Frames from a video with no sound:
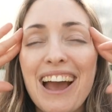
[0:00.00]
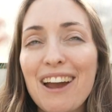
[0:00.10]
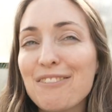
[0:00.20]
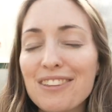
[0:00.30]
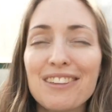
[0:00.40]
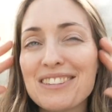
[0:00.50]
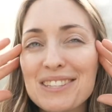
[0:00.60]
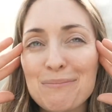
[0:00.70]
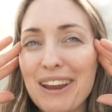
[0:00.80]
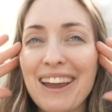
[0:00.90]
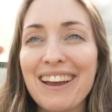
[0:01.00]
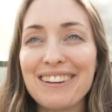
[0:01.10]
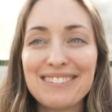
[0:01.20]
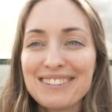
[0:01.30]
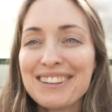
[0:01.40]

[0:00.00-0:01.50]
everything that's in my head